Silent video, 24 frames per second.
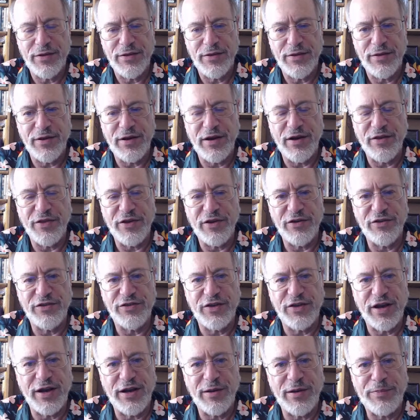There's
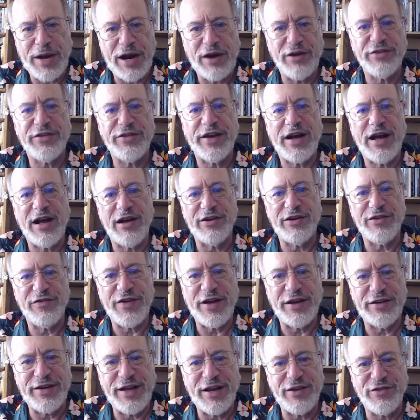a Parapsychology
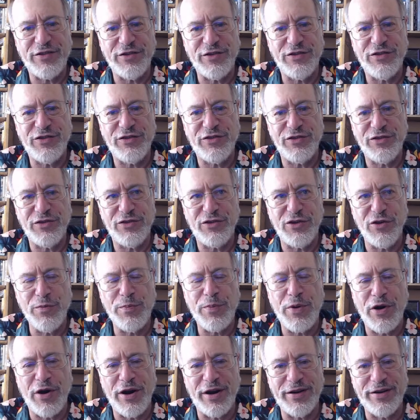Foundation
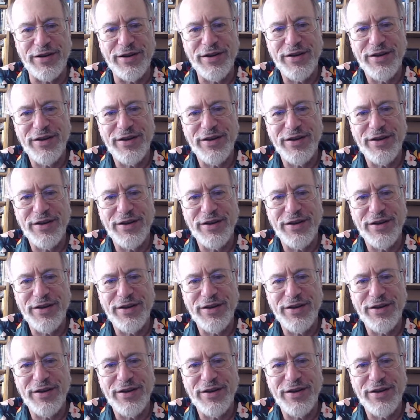2-part